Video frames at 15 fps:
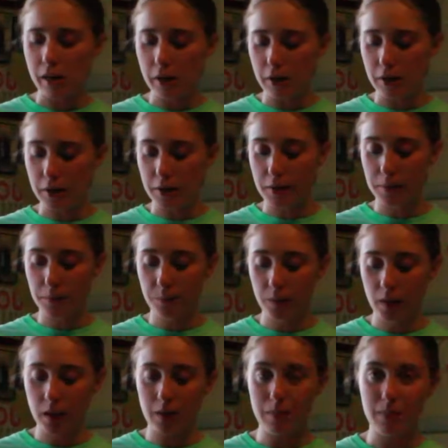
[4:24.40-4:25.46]

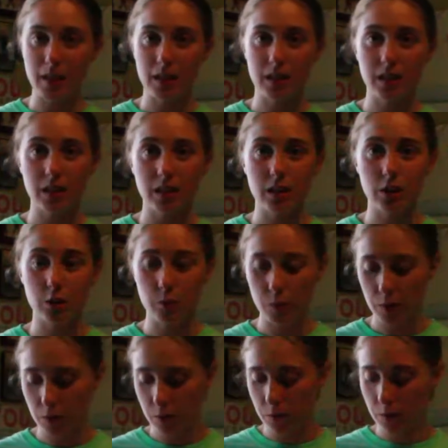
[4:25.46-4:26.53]
a mixing
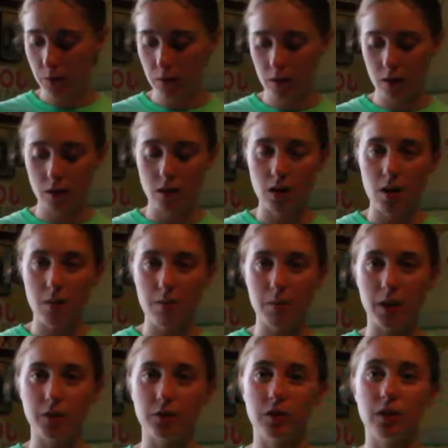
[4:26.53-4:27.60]
spoon,
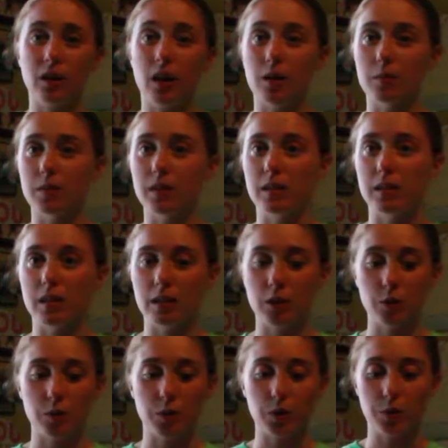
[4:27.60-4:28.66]
measuring cups
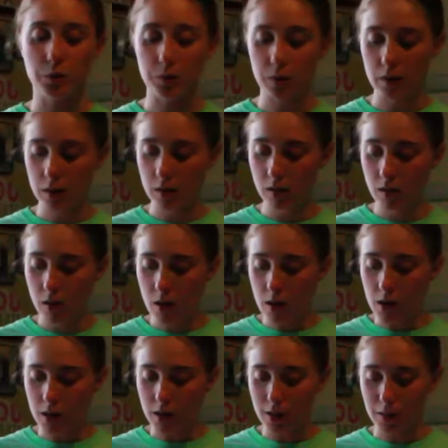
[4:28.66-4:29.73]
and spoons,
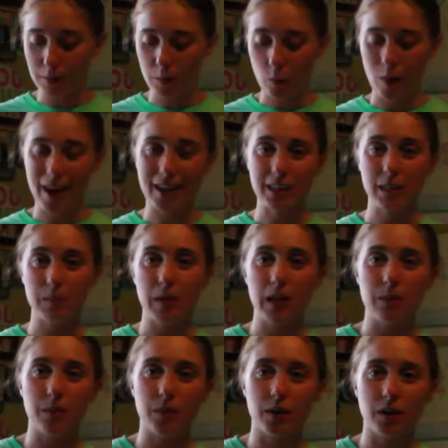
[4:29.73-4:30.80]
wax
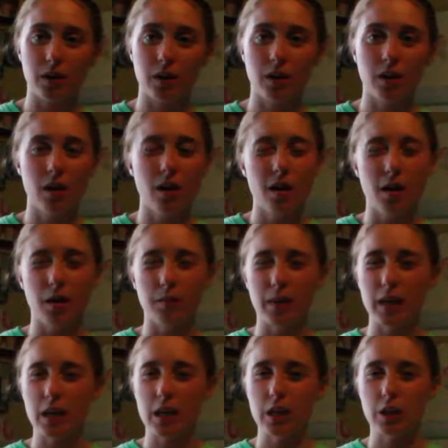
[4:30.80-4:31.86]
paper,
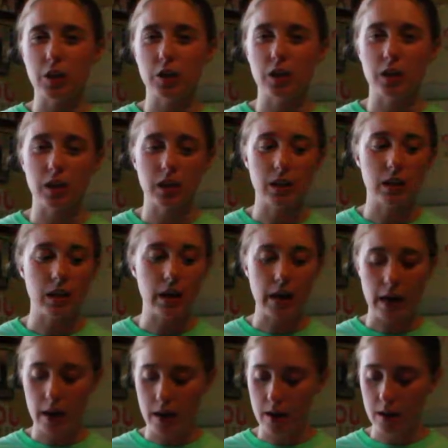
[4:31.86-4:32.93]
baking sheet,
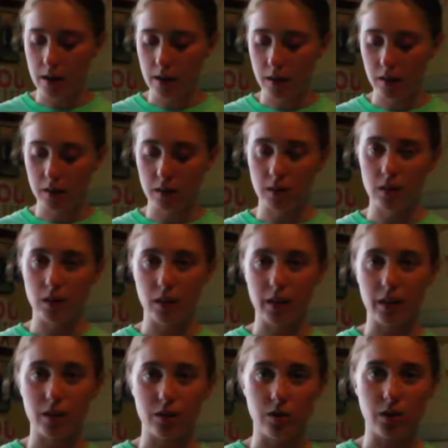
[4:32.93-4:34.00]
and
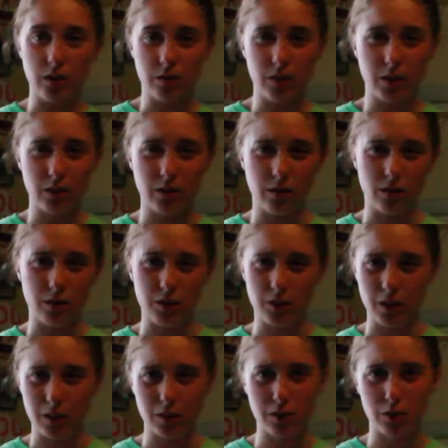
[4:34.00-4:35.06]
a serving or
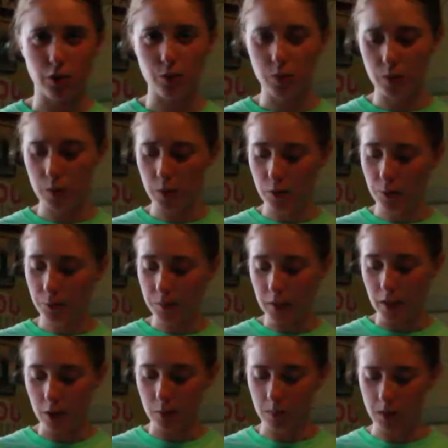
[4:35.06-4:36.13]
soup spoon
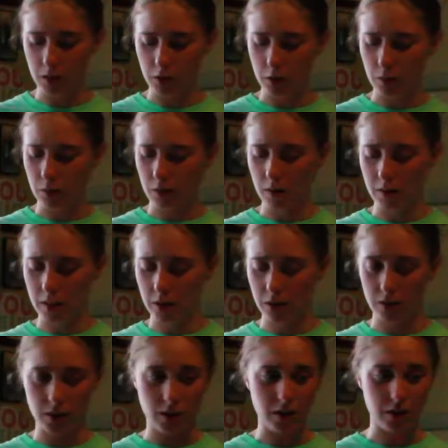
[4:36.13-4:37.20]
to help dish
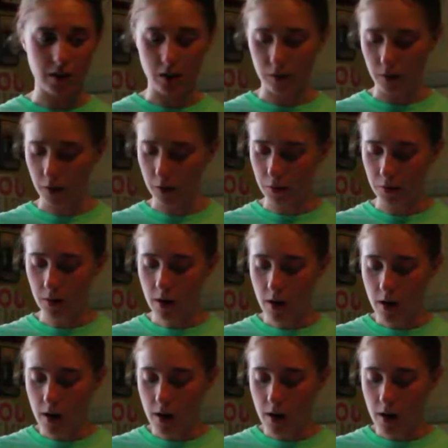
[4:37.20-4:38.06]
the stuff out.